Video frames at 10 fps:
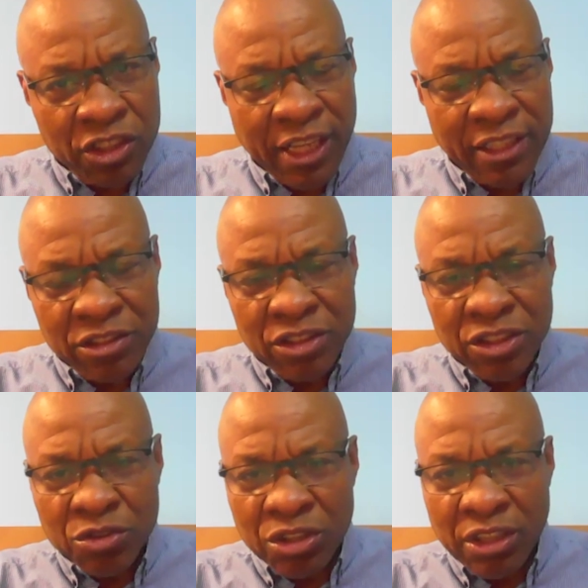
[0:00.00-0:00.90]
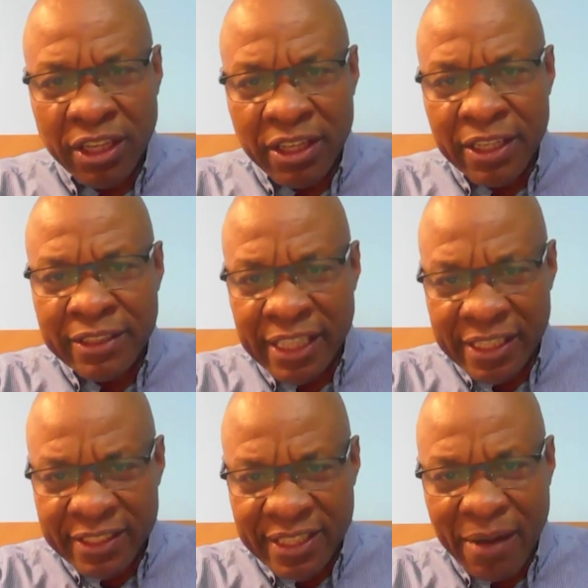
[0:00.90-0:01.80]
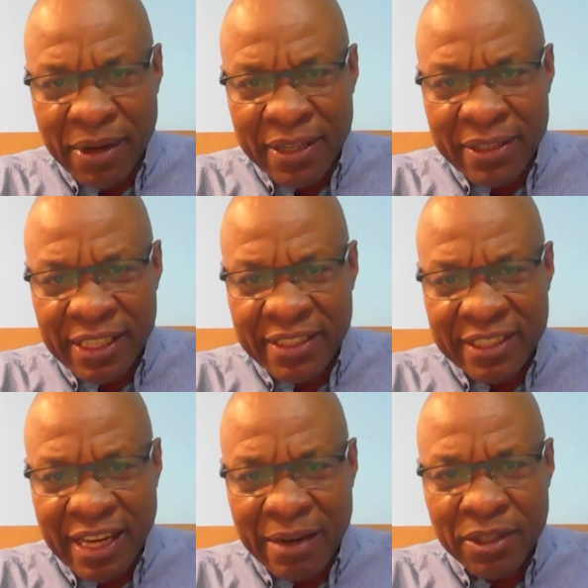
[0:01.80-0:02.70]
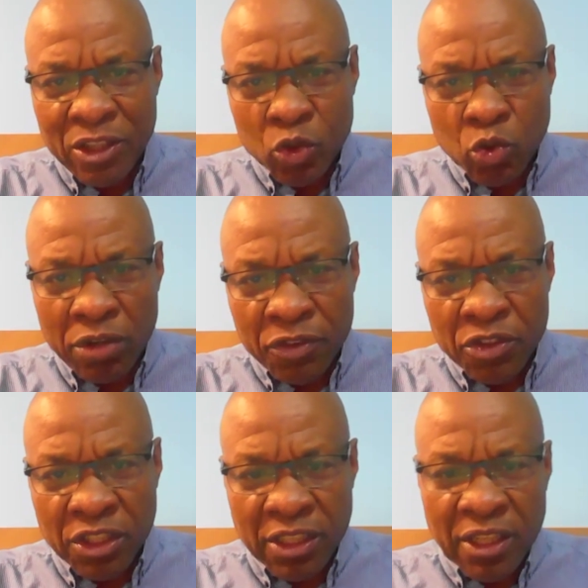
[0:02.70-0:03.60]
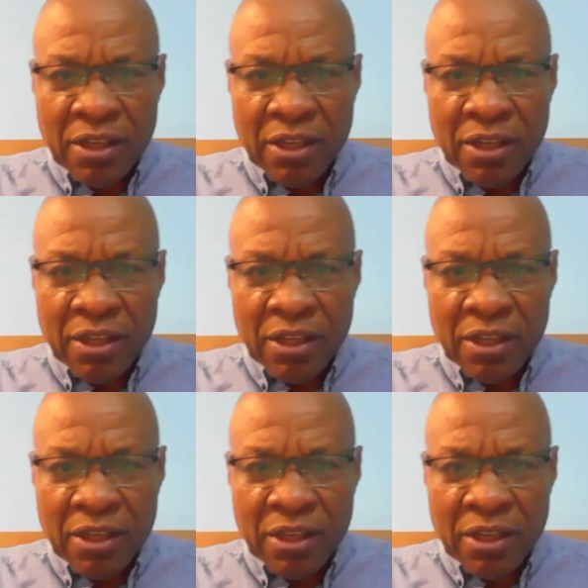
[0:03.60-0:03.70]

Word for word: that can you know collect a date stamp, a date stamp, twelve thirty,